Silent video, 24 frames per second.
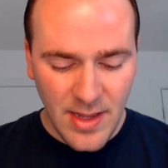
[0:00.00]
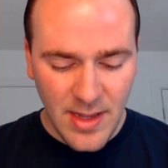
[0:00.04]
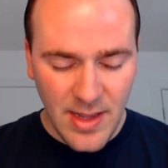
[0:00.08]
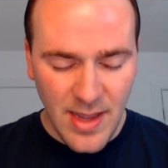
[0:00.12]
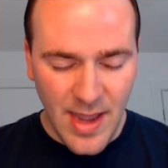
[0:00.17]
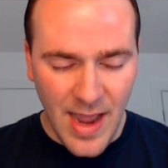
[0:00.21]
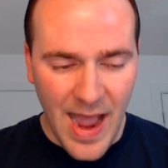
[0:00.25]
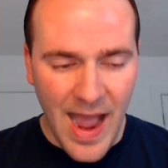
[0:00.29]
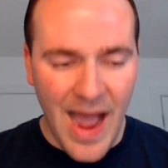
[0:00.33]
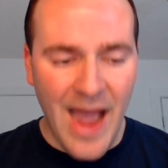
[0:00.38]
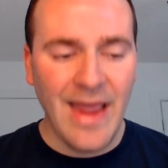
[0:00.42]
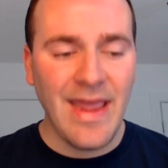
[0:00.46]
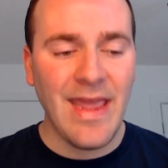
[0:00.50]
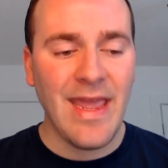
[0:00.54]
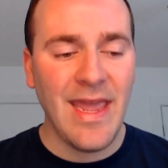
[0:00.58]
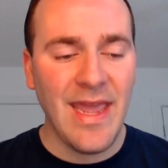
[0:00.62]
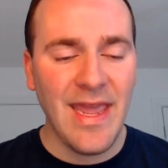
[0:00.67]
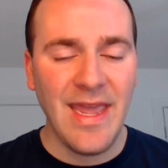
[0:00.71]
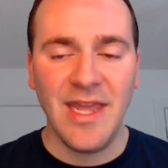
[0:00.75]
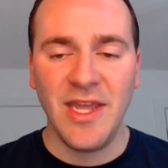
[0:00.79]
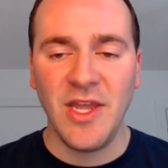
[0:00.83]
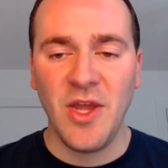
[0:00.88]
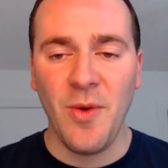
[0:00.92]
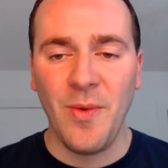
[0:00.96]
I
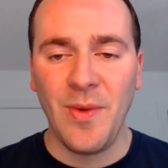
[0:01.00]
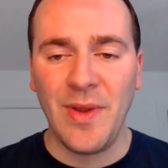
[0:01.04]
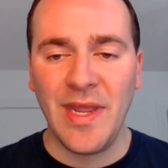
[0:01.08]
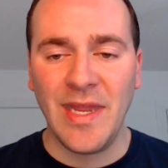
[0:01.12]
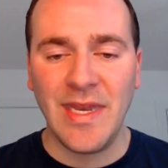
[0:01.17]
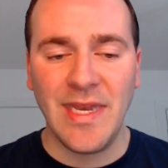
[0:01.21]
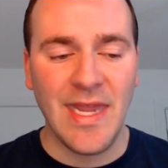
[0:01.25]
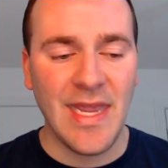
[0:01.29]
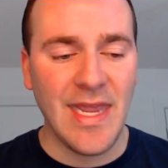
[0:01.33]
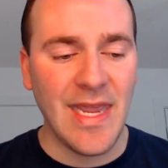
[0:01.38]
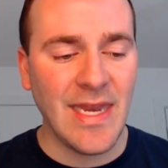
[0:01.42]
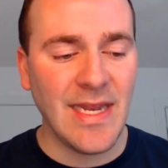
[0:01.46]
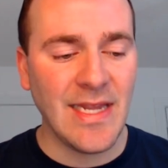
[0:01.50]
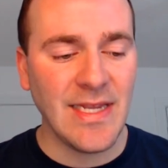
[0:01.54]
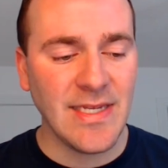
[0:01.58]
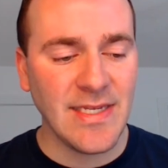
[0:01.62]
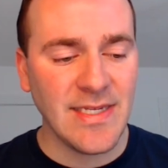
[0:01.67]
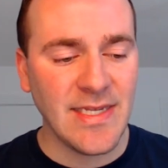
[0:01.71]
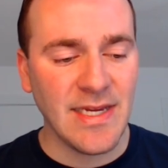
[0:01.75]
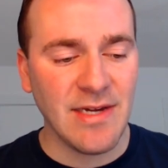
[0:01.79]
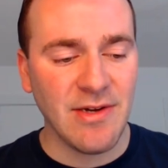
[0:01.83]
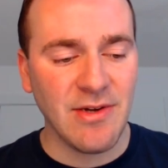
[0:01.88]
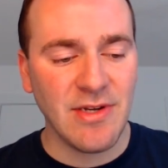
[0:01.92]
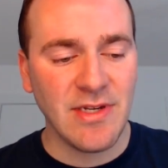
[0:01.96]
hate going into any
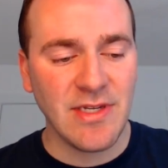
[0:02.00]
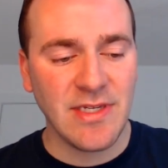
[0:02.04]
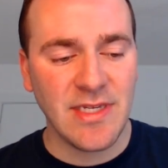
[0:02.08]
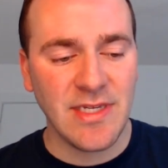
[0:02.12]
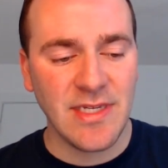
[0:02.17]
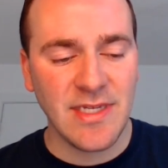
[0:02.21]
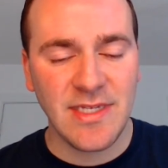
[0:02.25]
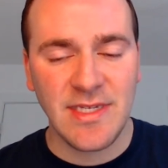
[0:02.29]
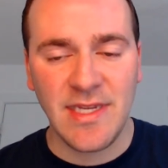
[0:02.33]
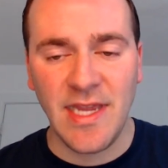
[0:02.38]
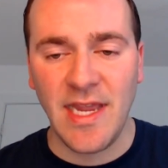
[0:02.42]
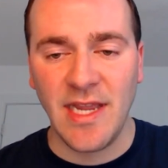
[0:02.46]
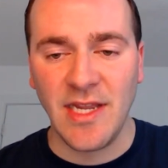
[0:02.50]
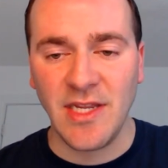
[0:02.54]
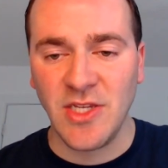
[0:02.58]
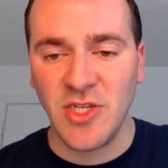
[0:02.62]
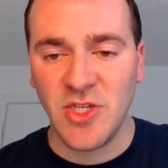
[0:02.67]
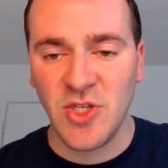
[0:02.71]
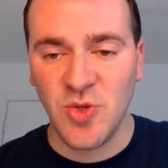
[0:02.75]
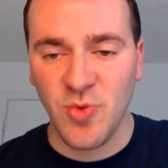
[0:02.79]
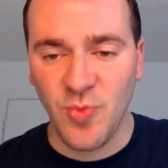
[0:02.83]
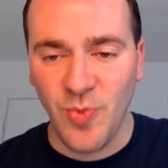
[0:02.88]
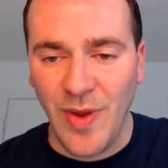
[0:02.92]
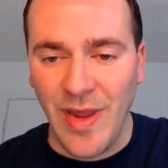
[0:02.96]
series saying
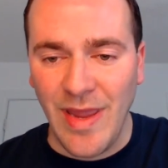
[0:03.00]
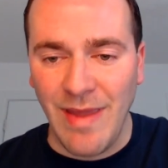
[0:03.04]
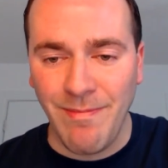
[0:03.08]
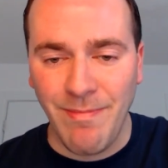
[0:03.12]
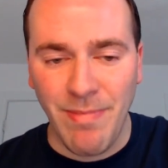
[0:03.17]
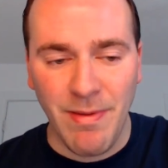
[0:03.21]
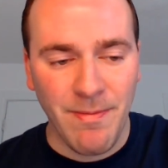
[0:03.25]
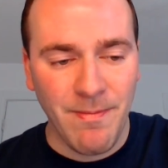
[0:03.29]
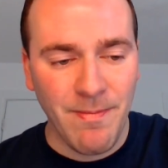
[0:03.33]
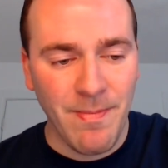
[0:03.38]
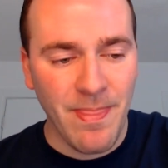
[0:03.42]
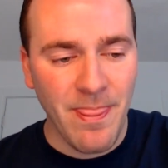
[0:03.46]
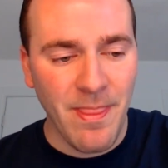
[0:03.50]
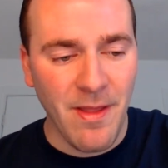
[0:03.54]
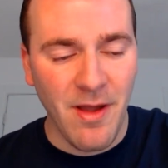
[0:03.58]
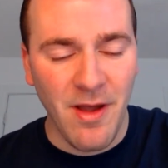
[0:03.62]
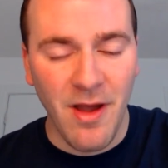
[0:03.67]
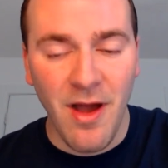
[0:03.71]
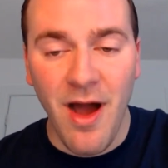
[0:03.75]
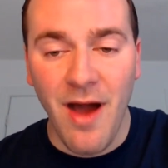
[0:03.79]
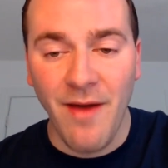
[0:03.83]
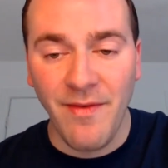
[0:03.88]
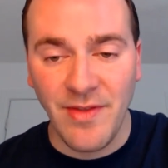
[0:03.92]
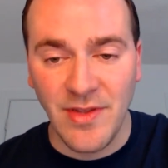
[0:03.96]
sweep,
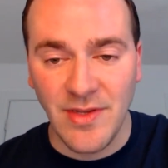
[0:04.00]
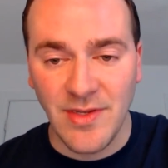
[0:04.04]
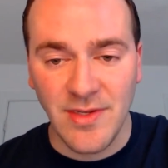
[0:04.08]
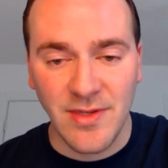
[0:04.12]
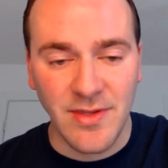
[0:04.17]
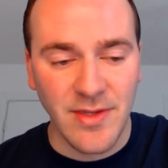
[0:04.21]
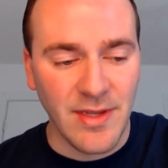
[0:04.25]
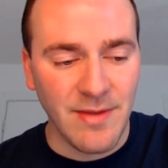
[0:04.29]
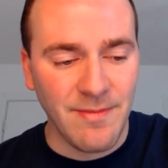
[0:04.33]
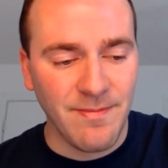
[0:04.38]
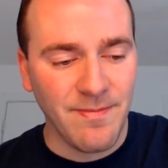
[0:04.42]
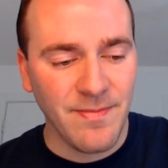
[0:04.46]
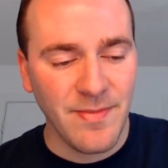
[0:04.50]
obviously.